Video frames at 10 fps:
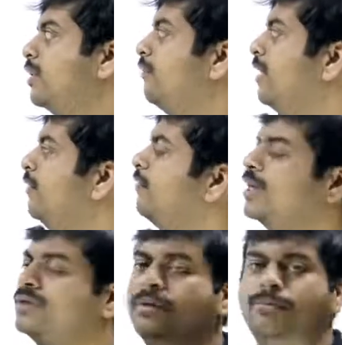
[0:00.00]
The very
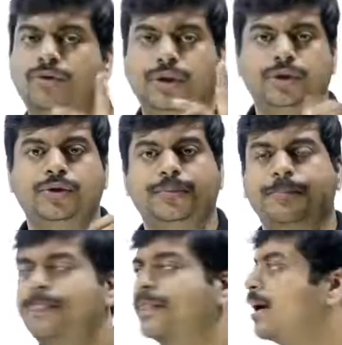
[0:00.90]
first one we're going to do.
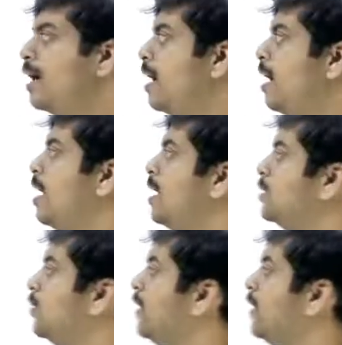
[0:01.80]
So